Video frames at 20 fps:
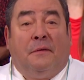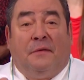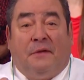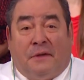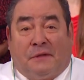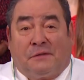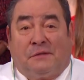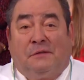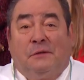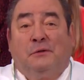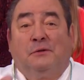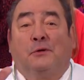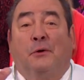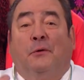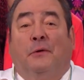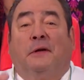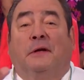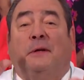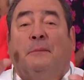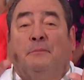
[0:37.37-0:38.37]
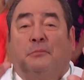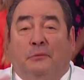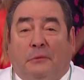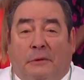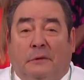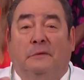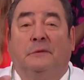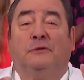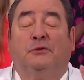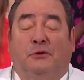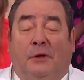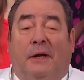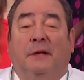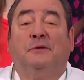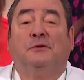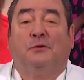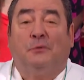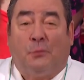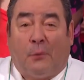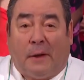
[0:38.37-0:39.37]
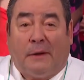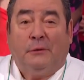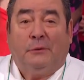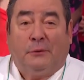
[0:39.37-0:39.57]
This is going to completely change the way you